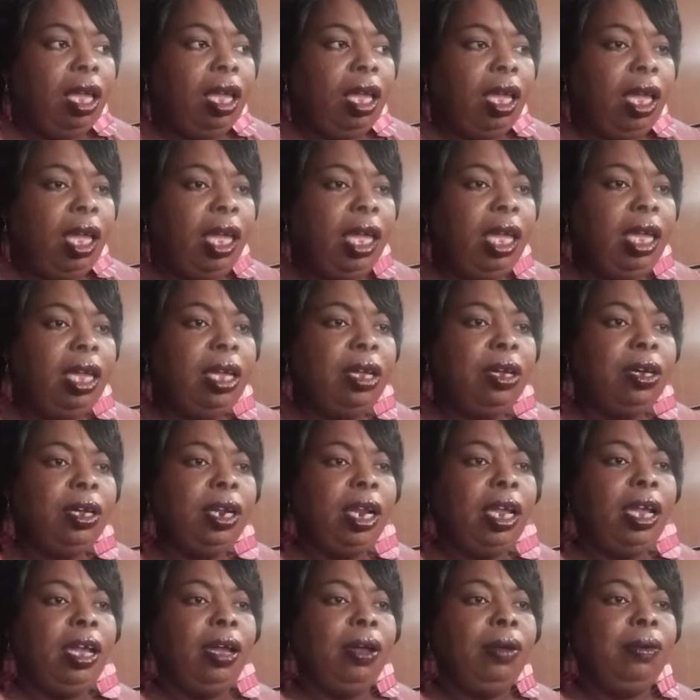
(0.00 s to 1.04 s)
he could
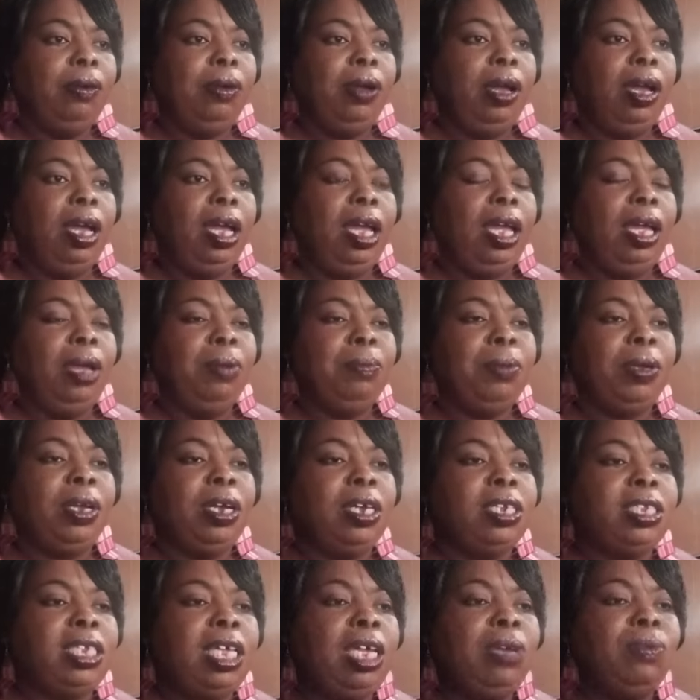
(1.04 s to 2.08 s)
have,
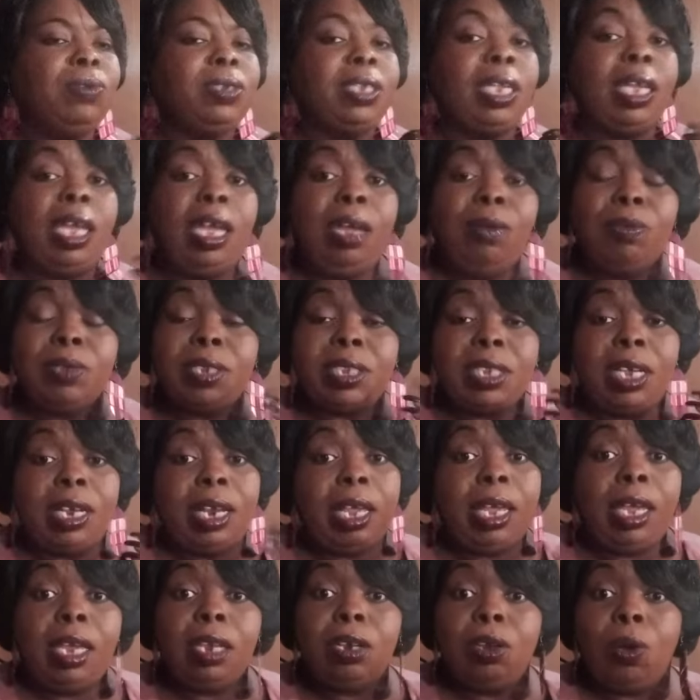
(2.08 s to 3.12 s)
because he was, he was
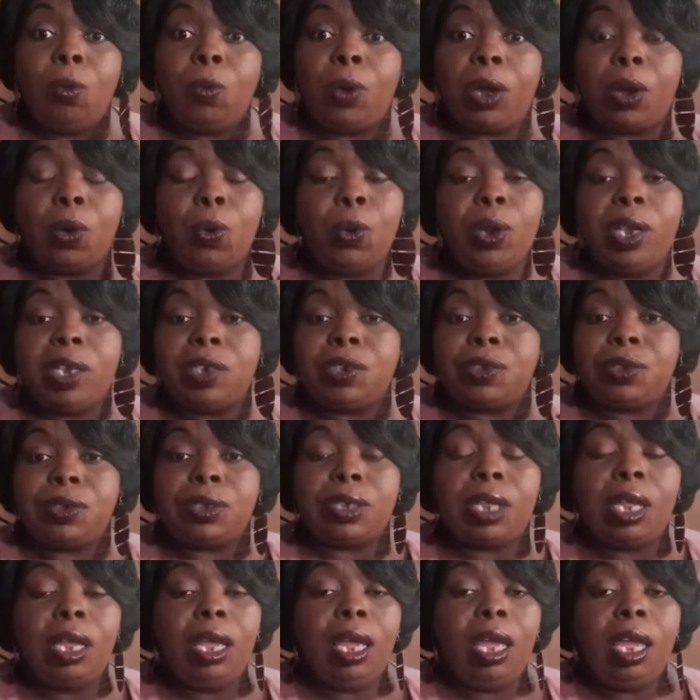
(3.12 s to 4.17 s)
starting hitting her with
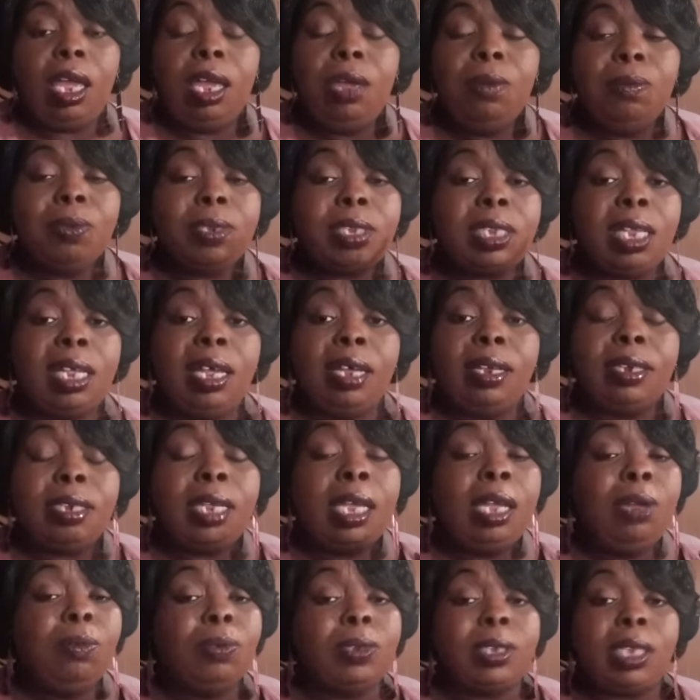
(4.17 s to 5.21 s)
questions. He was
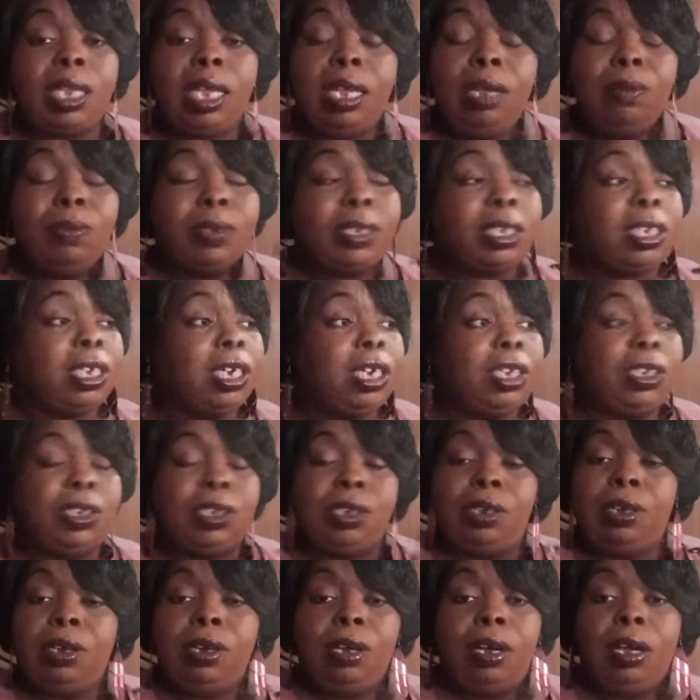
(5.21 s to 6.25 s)
he was he was
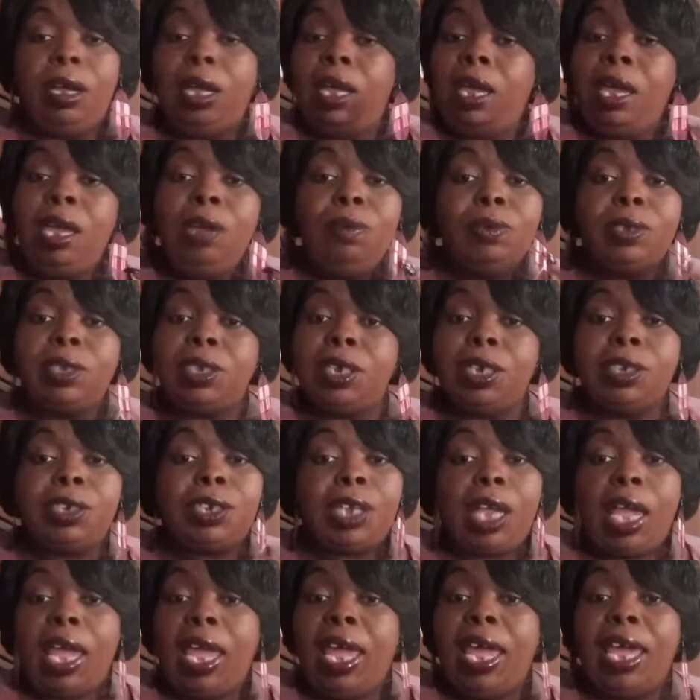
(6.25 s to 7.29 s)
touching her. He was
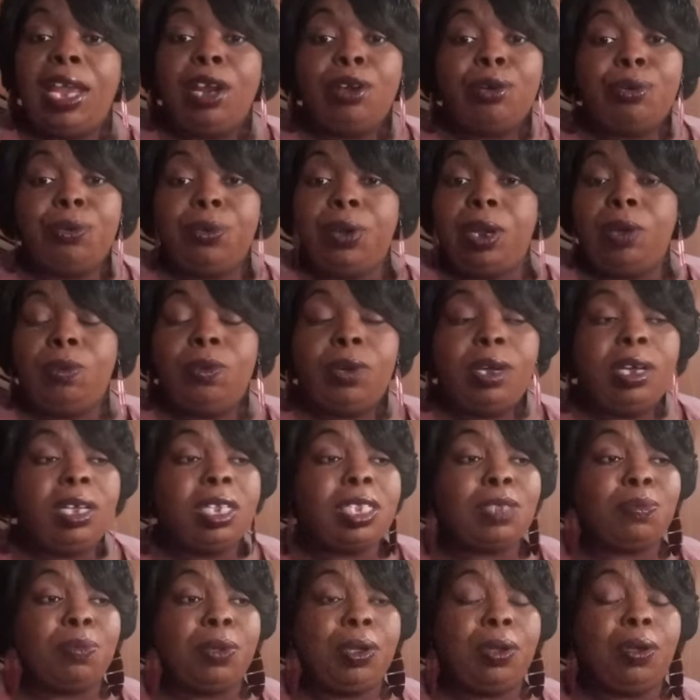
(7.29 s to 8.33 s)
touching and agreeing with her
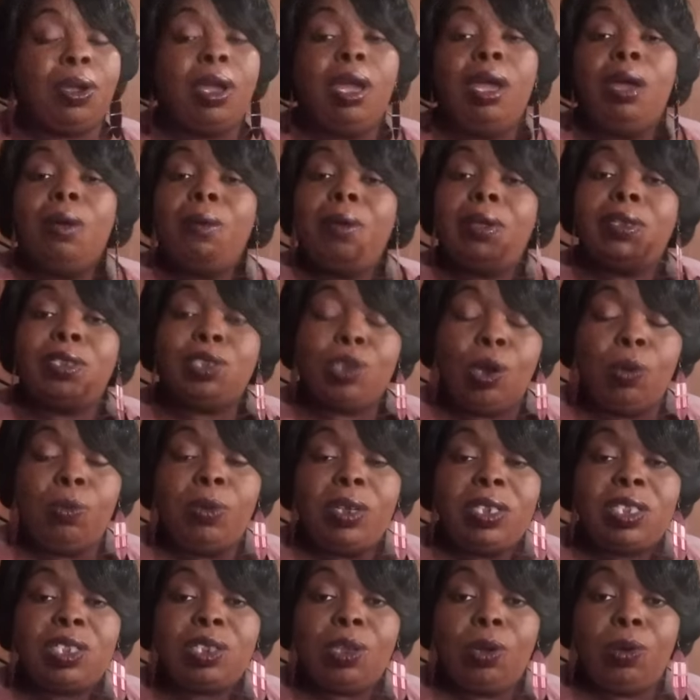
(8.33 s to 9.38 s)
spirit so
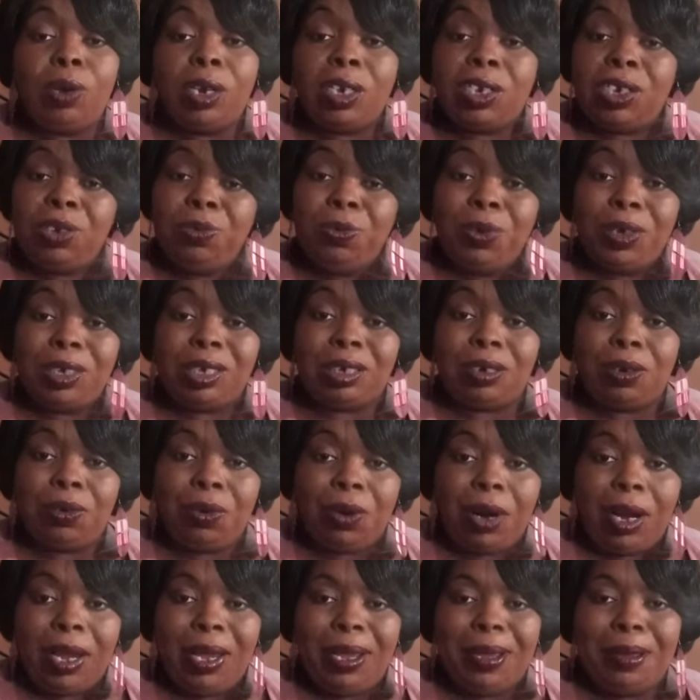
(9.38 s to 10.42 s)
much so that she went to
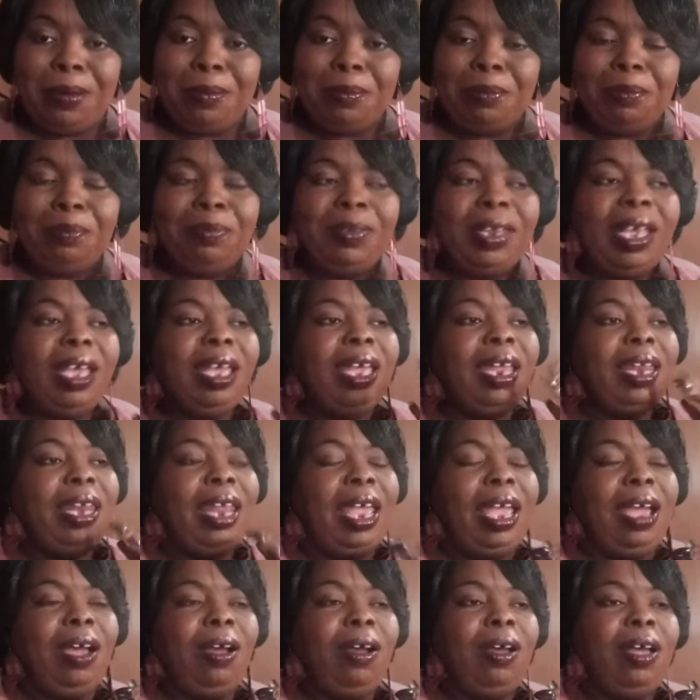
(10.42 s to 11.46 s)
crying.
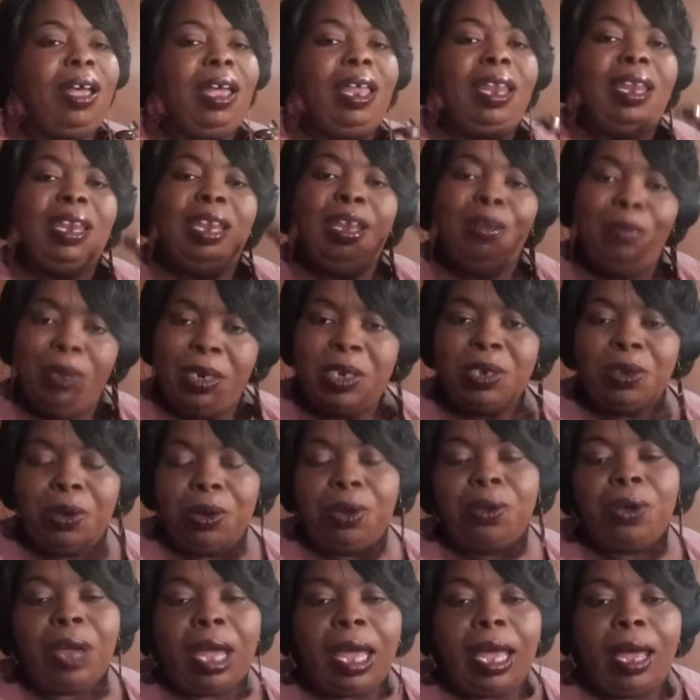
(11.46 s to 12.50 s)
Now let me show
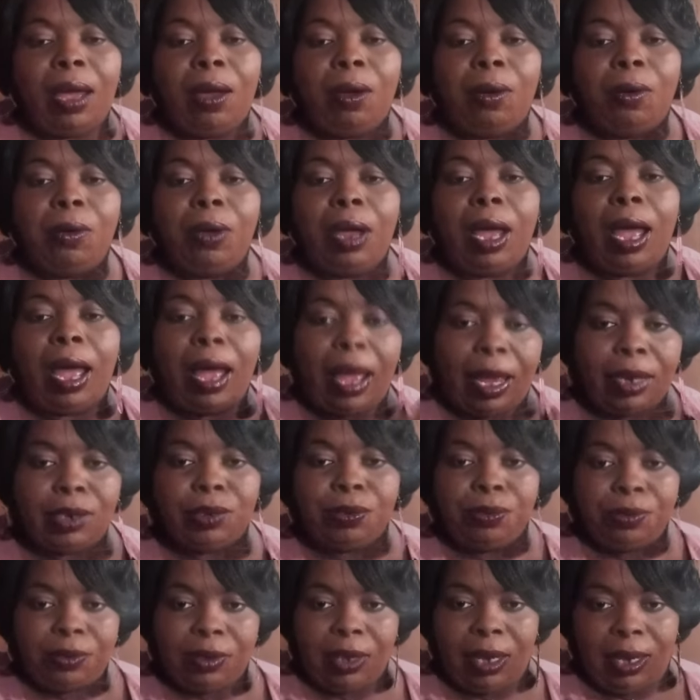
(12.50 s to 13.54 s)
you how I
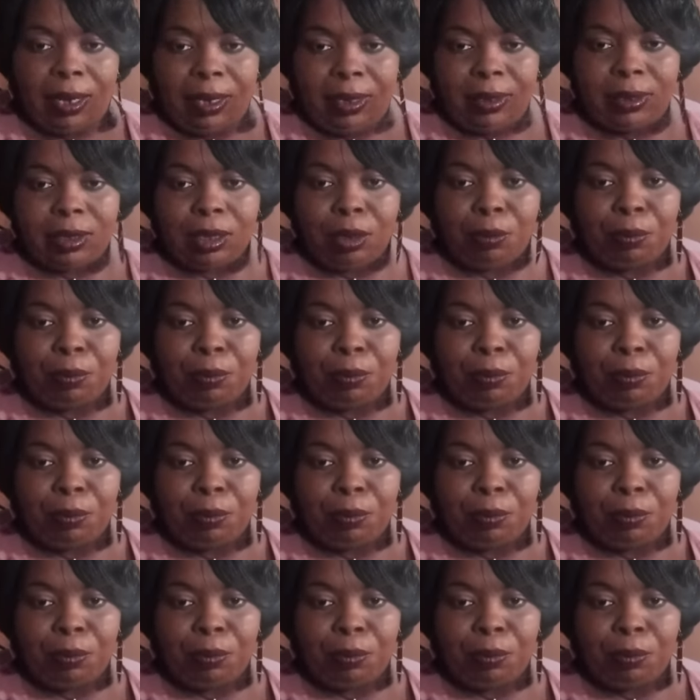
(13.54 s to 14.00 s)
do things